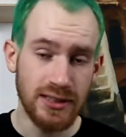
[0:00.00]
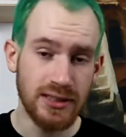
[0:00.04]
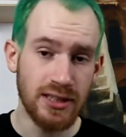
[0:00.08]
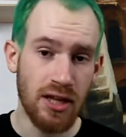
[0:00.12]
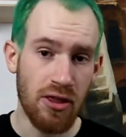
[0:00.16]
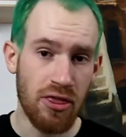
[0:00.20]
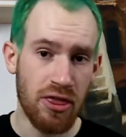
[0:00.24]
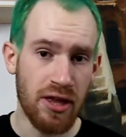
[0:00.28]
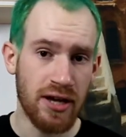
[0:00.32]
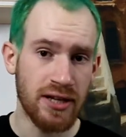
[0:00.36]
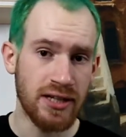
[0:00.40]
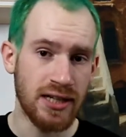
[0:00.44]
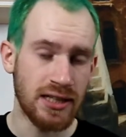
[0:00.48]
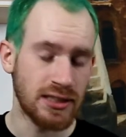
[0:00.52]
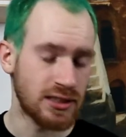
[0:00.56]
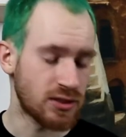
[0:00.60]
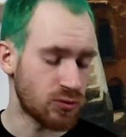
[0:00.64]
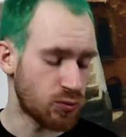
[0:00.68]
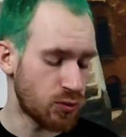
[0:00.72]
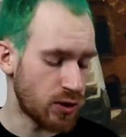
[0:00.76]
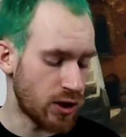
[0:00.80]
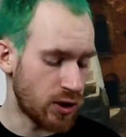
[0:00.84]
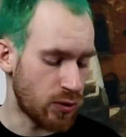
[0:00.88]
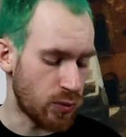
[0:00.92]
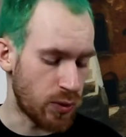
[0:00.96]
the thing that's
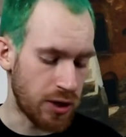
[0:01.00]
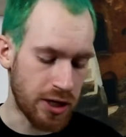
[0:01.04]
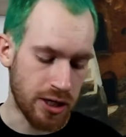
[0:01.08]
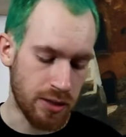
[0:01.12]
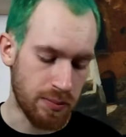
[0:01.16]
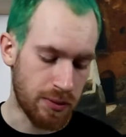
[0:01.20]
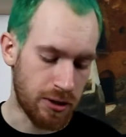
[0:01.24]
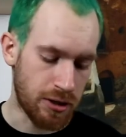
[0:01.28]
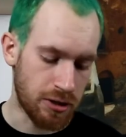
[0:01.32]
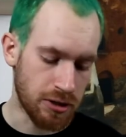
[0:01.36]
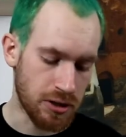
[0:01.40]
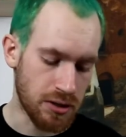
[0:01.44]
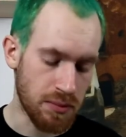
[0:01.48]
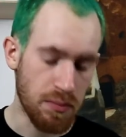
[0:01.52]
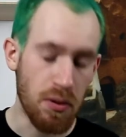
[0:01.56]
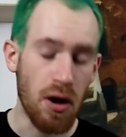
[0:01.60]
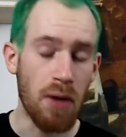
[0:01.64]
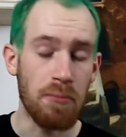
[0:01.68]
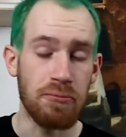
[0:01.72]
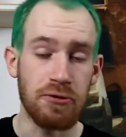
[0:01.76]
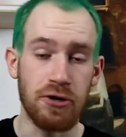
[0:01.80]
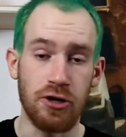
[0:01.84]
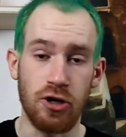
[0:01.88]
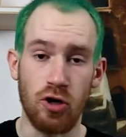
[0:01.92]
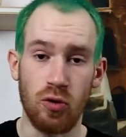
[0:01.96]
really weird about the
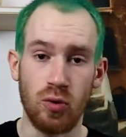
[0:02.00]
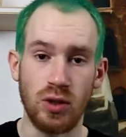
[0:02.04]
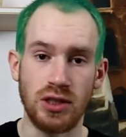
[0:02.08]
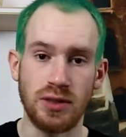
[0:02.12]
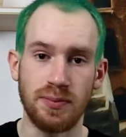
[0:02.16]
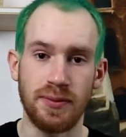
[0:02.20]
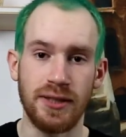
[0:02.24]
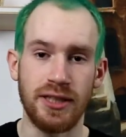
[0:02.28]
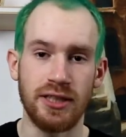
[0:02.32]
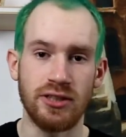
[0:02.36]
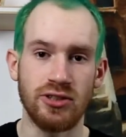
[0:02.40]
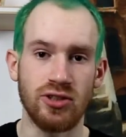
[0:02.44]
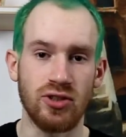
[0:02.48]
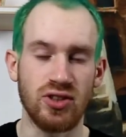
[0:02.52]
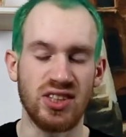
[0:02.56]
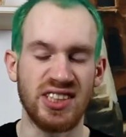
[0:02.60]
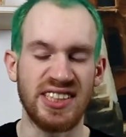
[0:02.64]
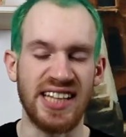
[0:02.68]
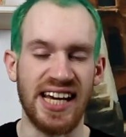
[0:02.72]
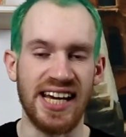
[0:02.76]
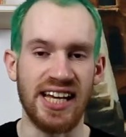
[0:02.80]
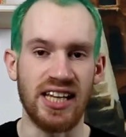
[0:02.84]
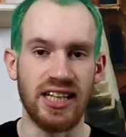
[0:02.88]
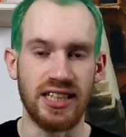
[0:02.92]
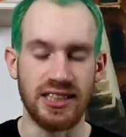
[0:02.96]
popcorn always being so
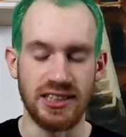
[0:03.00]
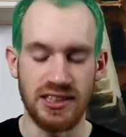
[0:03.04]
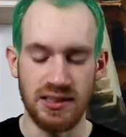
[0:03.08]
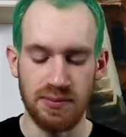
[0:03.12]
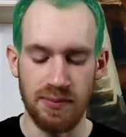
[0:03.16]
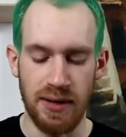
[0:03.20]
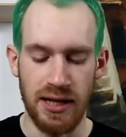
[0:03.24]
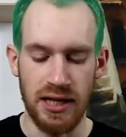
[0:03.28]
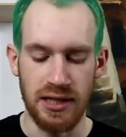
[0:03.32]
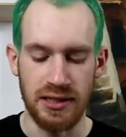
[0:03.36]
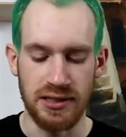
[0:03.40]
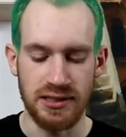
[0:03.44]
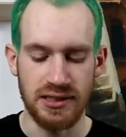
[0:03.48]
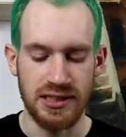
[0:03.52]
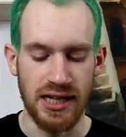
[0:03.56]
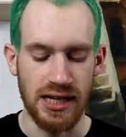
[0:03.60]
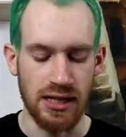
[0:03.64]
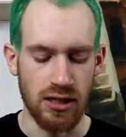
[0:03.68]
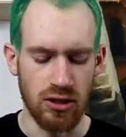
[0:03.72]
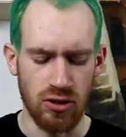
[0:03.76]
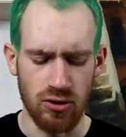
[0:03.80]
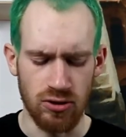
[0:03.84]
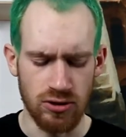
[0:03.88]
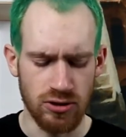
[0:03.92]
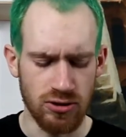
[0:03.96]
stale and smelling stale
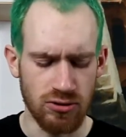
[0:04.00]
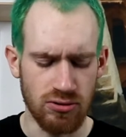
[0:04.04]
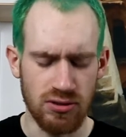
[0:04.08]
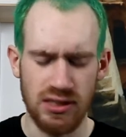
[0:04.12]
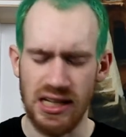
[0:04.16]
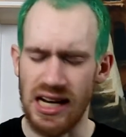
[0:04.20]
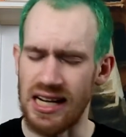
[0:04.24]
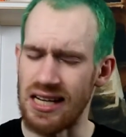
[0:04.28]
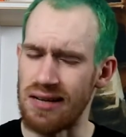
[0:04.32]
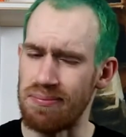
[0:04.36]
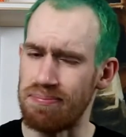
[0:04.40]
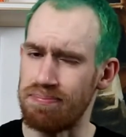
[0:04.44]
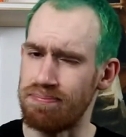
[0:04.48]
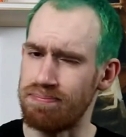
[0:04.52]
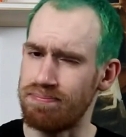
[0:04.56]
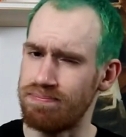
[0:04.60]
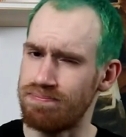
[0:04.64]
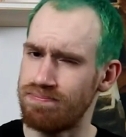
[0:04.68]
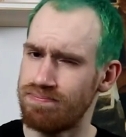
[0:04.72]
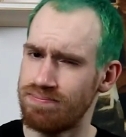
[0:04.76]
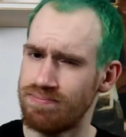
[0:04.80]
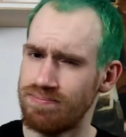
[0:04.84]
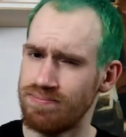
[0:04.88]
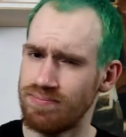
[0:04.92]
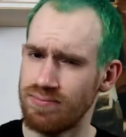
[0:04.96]
and also kind of,
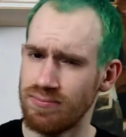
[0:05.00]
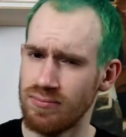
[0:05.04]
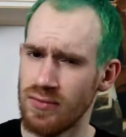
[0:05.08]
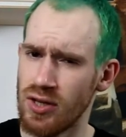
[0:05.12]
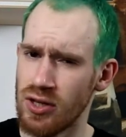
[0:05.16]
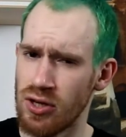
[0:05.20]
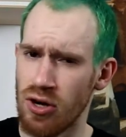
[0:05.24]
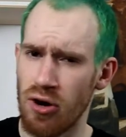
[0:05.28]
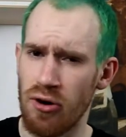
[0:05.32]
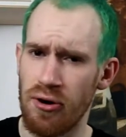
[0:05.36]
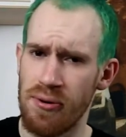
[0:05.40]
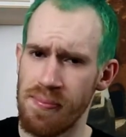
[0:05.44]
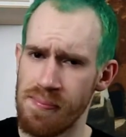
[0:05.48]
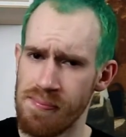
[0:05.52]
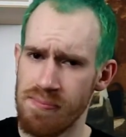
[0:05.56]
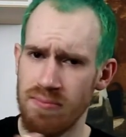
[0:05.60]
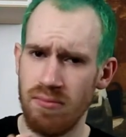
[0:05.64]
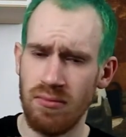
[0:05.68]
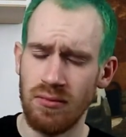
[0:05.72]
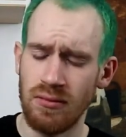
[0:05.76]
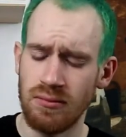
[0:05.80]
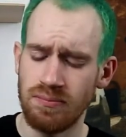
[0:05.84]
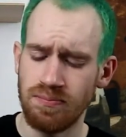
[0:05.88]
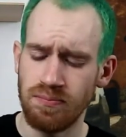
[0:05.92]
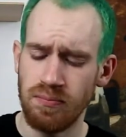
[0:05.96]
you know,
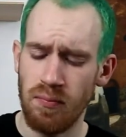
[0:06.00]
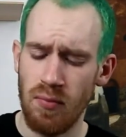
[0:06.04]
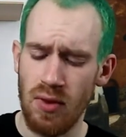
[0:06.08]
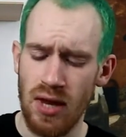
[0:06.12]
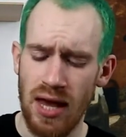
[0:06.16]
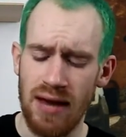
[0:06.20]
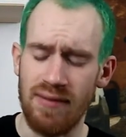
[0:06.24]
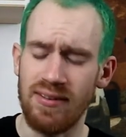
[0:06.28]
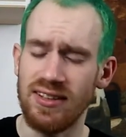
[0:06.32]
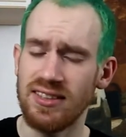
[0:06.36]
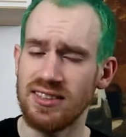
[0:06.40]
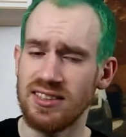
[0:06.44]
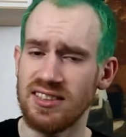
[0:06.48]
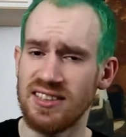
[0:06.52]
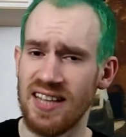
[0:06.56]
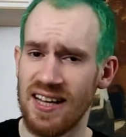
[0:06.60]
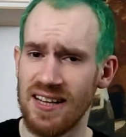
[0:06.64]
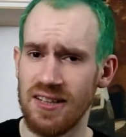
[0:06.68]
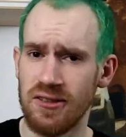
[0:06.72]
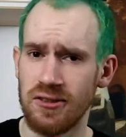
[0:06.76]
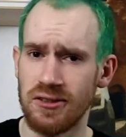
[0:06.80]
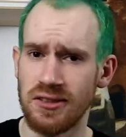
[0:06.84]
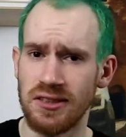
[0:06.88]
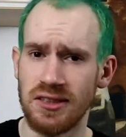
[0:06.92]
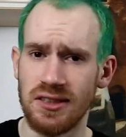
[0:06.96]
having the stale
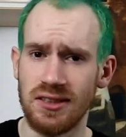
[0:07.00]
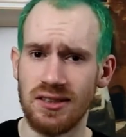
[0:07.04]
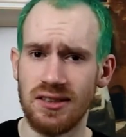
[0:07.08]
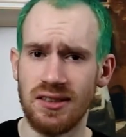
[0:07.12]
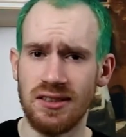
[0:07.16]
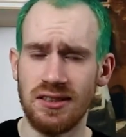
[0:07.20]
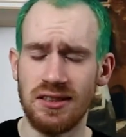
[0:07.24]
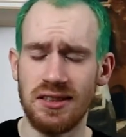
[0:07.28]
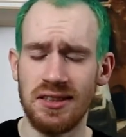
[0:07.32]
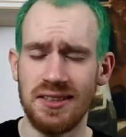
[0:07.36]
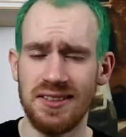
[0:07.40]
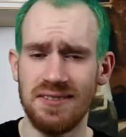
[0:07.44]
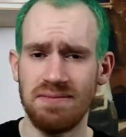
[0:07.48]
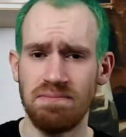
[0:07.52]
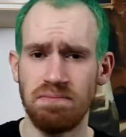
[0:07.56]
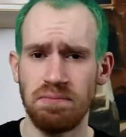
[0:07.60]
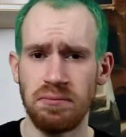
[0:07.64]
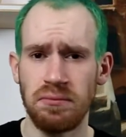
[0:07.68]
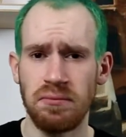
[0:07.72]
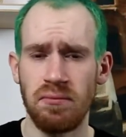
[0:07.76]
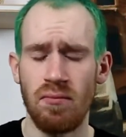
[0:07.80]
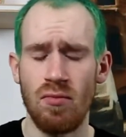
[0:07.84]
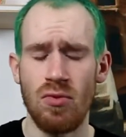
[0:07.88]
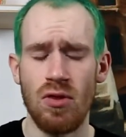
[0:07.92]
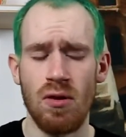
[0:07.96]
consistency.
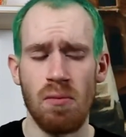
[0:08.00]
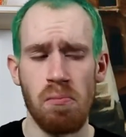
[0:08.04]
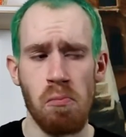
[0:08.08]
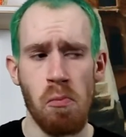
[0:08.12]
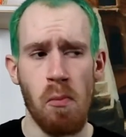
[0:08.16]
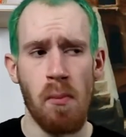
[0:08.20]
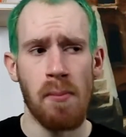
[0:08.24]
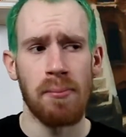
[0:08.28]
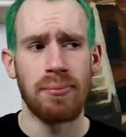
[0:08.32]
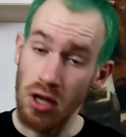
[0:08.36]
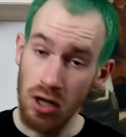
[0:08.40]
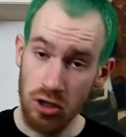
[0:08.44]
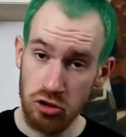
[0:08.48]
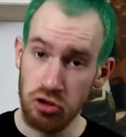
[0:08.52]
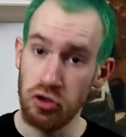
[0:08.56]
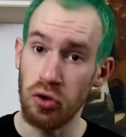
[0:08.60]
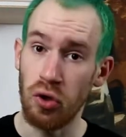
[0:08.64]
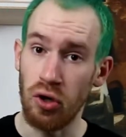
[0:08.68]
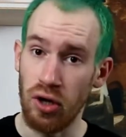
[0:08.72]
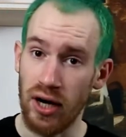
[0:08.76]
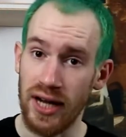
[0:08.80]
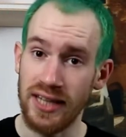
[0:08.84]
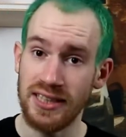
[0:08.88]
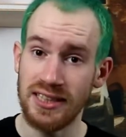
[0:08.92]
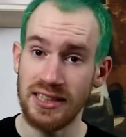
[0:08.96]

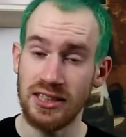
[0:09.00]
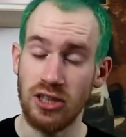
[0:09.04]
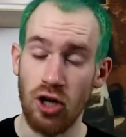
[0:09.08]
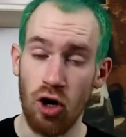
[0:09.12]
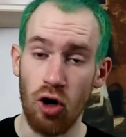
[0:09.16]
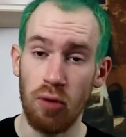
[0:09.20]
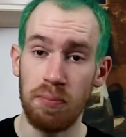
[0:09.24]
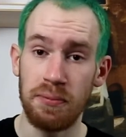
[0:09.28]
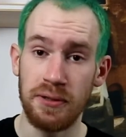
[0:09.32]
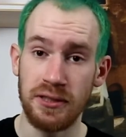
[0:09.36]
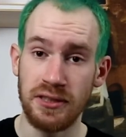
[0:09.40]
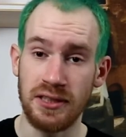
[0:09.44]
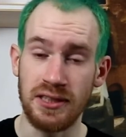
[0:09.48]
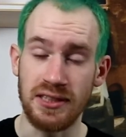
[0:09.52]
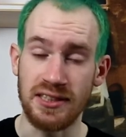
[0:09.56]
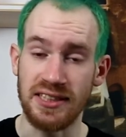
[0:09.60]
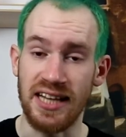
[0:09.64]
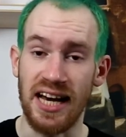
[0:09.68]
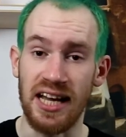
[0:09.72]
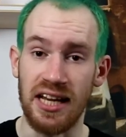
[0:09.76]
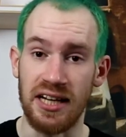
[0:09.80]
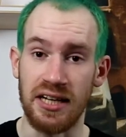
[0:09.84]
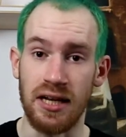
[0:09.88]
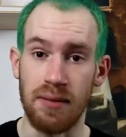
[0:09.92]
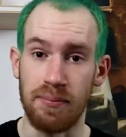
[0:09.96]
Sure, I did open this
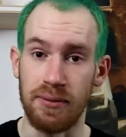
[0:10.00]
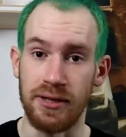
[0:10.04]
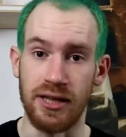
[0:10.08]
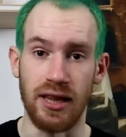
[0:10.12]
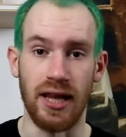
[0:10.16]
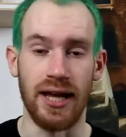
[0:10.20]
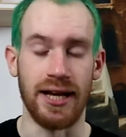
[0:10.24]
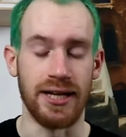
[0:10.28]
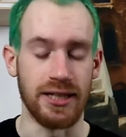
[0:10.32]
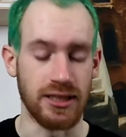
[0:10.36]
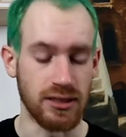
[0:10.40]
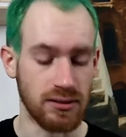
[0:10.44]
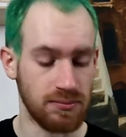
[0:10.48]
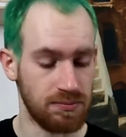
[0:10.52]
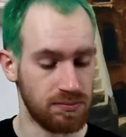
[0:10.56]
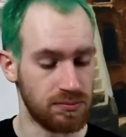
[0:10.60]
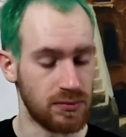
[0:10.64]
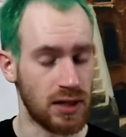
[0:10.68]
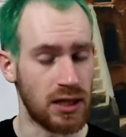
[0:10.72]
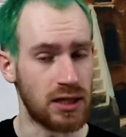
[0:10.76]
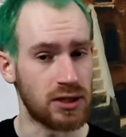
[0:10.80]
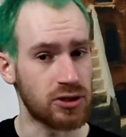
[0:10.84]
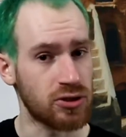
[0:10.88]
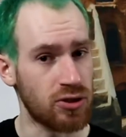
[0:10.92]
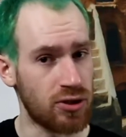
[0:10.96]
calendar a bit late.
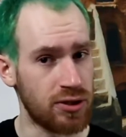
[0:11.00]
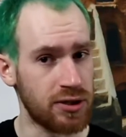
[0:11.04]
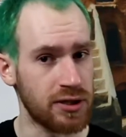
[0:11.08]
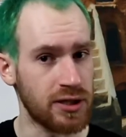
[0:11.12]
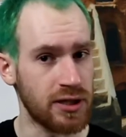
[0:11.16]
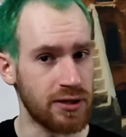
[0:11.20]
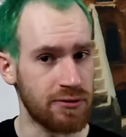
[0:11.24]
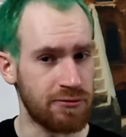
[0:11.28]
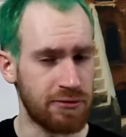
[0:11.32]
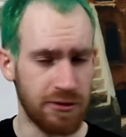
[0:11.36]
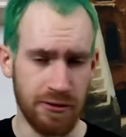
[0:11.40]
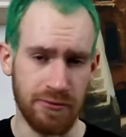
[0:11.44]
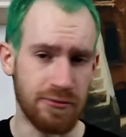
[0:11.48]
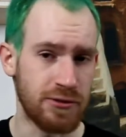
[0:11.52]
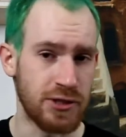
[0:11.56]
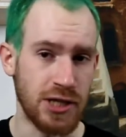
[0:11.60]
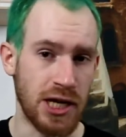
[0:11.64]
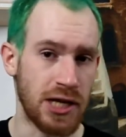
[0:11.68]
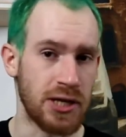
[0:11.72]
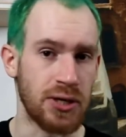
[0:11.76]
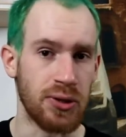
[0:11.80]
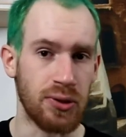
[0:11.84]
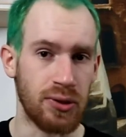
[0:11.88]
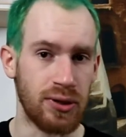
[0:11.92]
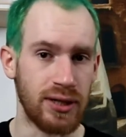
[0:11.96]
It is currently the 5th
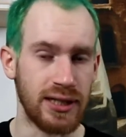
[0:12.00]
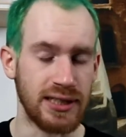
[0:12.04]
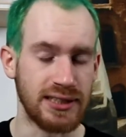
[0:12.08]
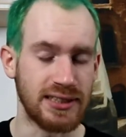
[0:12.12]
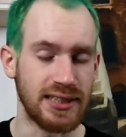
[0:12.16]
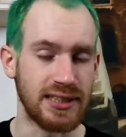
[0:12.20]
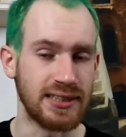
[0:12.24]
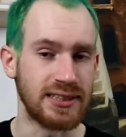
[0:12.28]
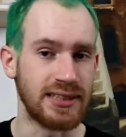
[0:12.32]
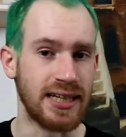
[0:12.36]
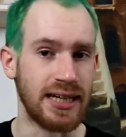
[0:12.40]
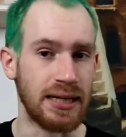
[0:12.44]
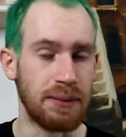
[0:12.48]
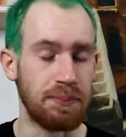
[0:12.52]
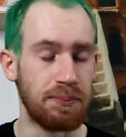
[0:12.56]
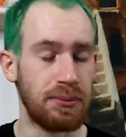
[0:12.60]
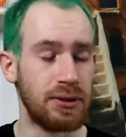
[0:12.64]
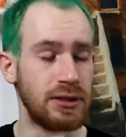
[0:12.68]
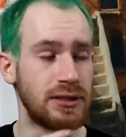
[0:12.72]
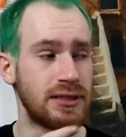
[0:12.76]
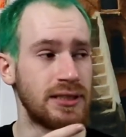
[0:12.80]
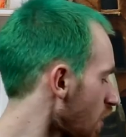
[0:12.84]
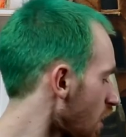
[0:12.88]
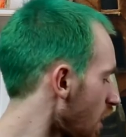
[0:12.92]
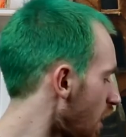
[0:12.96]
January, as I said,
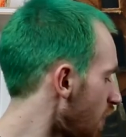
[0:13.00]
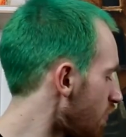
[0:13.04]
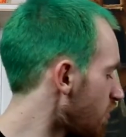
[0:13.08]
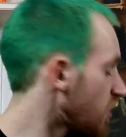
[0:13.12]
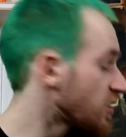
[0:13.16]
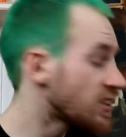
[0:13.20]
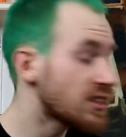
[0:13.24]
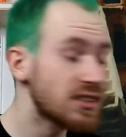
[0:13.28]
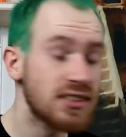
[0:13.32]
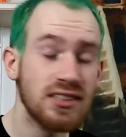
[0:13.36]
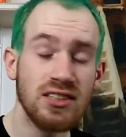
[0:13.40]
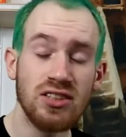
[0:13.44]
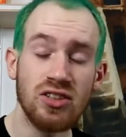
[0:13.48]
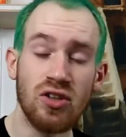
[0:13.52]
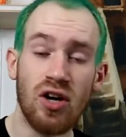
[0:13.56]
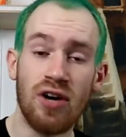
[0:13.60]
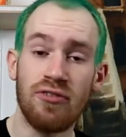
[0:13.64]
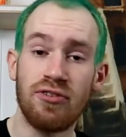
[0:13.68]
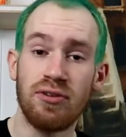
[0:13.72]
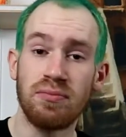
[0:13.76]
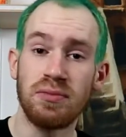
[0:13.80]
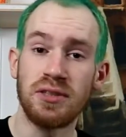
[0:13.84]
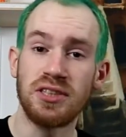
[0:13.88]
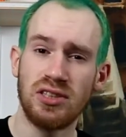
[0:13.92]
but if this is a door from the